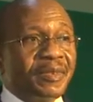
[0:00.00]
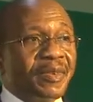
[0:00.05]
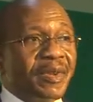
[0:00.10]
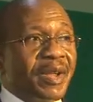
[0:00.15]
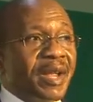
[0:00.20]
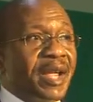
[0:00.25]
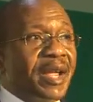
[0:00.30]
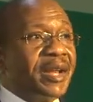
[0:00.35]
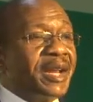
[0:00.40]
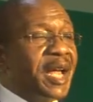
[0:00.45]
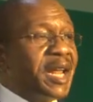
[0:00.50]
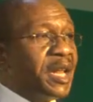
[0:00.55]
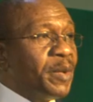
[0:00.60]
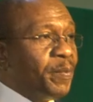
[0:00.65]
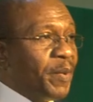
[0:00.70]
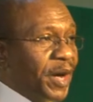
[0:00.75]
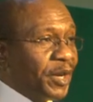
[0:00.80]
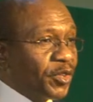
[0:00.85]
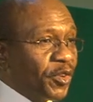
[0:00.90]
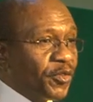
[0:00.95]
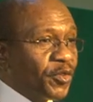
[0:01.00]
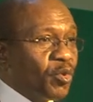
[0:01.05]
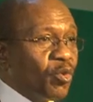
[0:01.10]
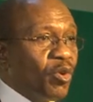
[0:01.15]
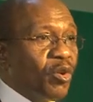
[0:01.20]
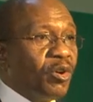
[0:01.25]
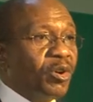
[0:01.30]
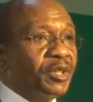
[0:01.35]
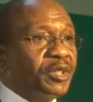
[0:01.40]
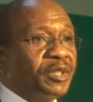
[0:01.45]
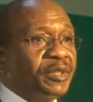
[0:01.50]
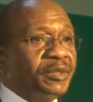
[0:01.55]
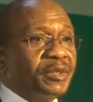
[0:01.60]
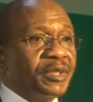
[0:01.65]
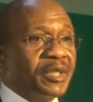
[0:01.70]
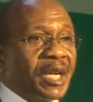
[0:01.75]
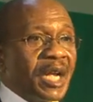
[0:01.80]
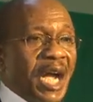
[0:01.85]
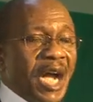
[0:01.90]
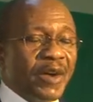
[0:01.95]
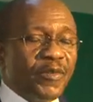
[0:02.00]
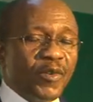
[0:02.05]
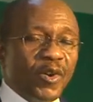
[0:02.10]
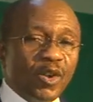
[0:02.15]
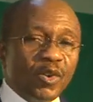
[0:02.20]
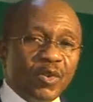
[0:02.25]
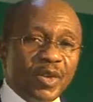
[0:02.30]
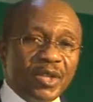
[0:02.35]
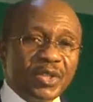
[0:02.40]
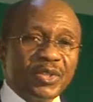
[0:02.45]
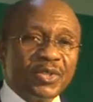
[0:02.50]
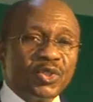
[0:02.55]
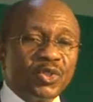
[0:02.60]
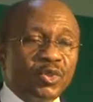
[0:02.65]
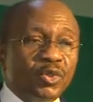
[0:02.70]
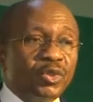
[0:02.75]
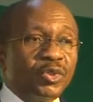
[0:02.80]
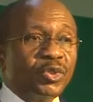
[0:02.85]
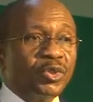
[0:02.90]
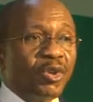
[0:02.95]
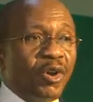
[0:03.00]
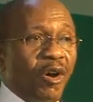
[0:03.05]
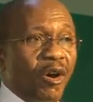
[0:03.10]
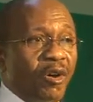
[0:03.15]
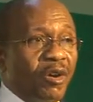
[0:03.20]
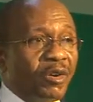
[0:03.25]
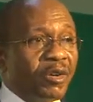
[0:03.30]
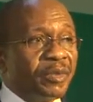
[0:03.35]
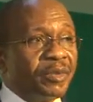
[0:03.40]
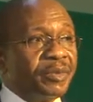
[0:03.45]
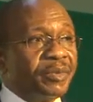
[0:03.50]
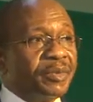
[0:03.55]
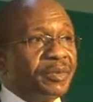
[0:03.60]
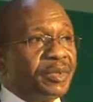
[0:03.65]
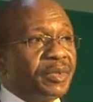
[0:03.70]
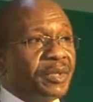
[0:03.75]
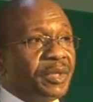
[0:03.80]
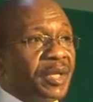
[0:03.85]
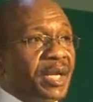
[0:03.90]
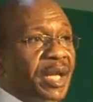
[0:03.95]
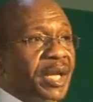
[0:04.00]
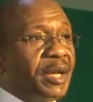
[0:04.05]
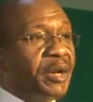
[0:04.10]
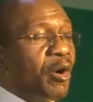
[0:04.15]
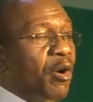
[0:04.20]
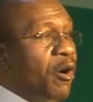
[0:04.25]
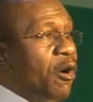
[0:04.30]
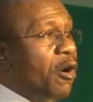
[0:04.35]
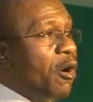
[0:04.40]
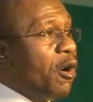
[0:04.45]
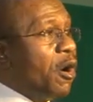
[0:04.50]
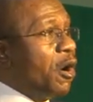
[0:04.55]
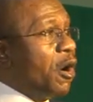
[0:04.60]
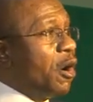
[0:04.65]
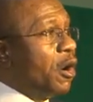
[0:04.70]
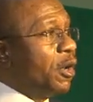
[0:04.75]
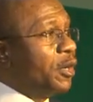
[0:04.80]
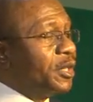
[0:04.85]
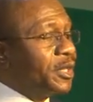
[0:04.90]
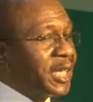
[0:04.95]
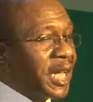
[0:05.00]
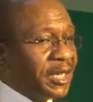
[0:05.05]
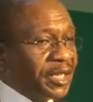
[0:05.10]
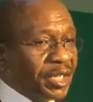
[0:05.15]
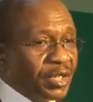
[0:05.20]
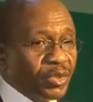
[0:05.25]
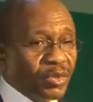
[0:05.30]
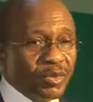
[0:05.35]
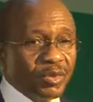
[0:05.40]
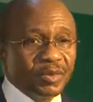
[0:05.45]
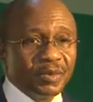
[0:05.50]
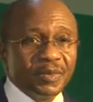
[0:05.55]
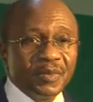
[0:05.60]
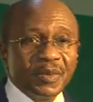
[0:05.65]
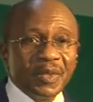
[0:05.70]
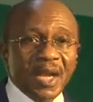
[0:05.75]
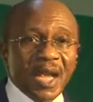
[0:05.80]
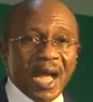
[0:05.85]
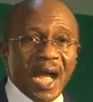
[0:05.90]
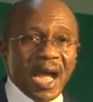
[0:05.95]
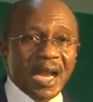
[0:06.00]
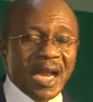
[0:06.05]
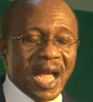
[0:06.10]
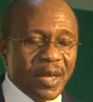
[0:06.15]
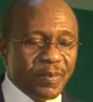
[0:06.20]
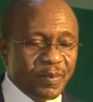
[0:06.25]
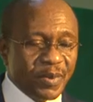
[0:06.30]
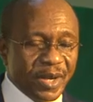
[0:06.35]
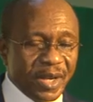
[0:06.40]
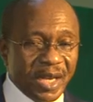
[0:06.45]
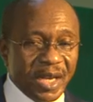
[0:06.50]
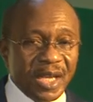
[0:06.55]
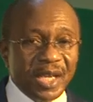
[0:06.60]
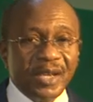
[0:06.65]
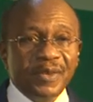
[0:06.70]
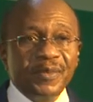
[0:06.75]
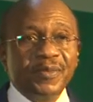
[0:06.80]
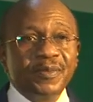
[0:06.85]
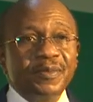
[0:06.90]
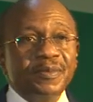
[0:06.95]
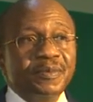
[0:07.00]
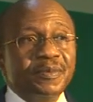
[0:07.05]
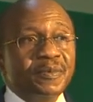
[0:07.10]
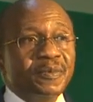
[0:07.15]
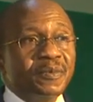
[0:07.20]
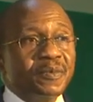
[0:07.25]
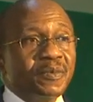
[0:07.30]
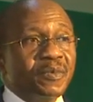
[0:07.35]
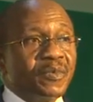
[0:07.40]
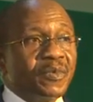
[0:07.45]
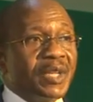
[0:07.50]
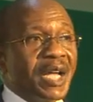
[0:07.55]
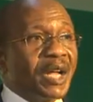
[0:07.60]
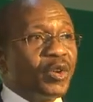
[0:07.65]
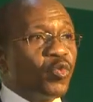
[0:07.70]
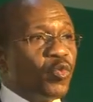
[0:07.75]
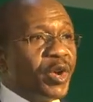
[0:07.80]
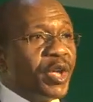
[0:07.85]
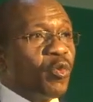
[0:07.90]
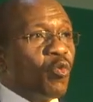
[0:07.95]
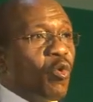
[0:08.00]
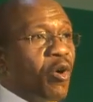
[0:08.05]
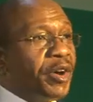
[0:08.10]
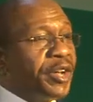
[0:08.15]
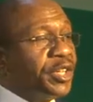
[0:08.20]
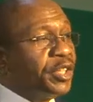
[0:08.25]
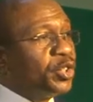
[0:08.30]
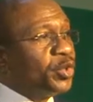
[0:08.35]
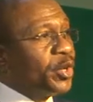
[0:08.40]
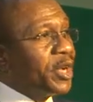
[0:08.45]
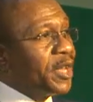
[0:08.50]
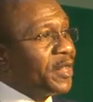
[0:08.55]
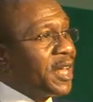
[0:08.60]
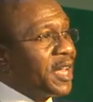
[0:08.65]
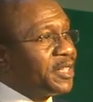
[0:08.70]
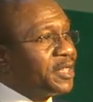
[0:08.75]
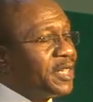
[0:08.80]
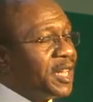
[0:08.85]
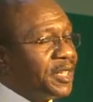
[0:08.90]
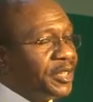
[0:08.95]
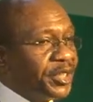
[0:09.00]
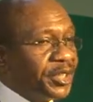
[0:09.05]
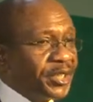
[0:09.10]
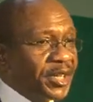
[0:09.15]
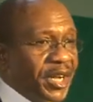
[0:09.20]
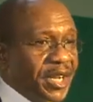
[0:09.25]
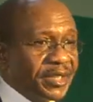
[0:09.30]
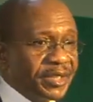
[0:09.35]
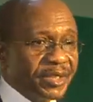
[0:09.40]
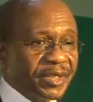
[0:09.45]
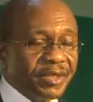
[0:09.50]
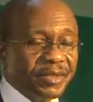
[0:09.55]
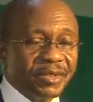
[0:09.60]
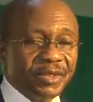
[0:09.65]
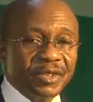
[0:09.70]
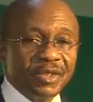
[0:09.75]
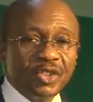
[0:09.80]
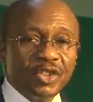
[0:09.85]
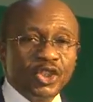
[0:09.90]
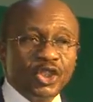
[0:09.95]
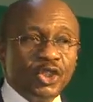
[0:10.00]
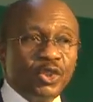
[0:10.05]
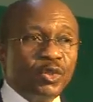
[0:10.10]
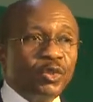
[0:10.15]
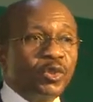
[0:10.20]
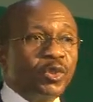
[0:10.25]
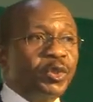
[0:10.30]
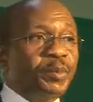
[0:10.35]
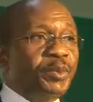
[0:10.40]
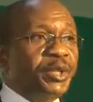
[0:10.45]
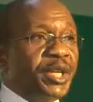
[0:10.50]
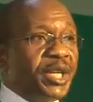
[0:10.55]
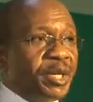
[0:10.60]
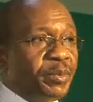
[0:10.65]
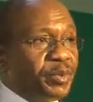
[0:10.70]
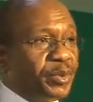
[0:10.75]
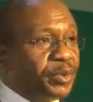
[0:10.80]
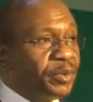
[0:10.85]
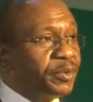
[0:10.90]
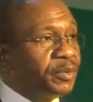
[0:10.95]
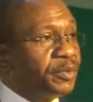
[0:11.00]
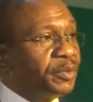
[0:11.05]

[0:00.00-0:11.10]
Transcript: in any part of the world have always stood tall in all that they do. And I believe that we, working together as Nigerians, should be able